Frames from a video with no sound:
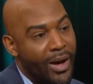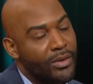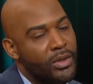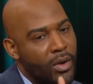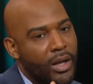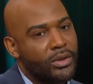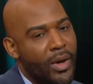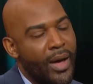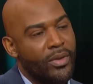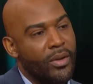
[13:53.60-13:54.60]
out, you also
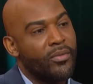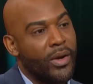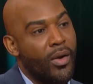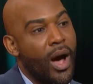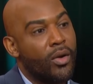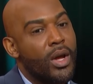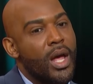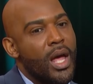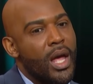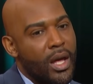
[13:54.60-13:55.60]
have to figure out. Figure some